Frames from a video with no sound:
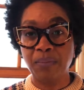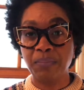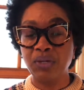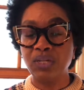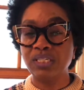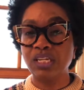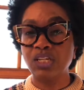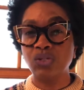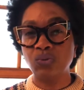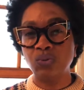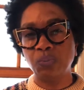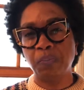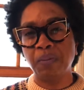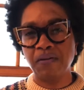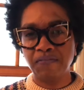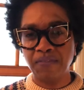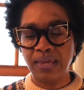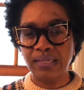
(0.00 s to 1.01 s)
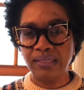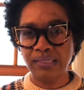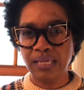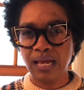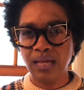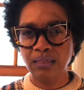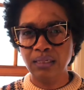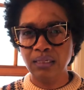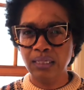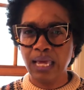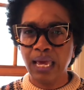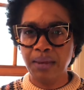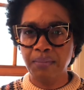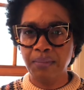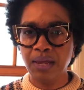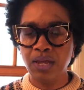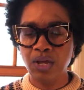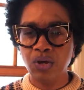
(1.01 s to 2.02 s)
because I do buffet style a lot in
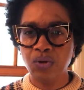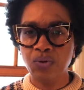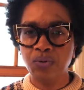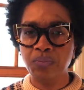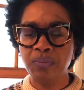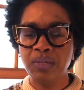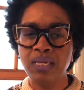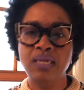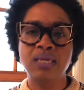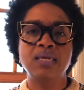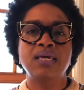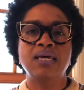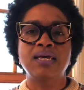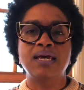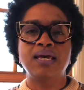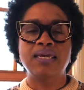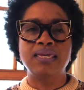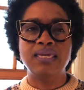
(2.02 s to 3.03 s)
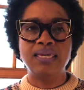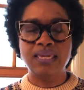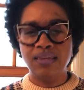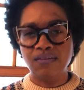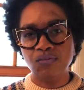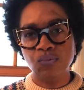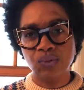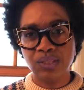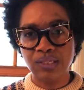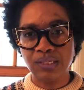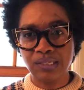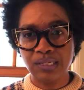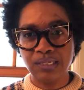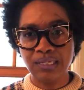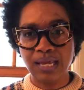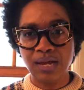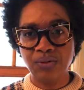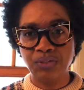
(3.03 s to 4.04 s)
my home, even with a
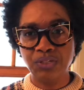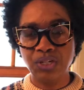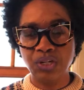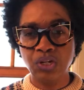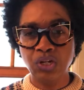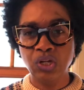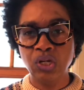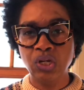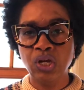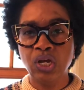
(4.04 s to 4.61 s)
sit-down dinner.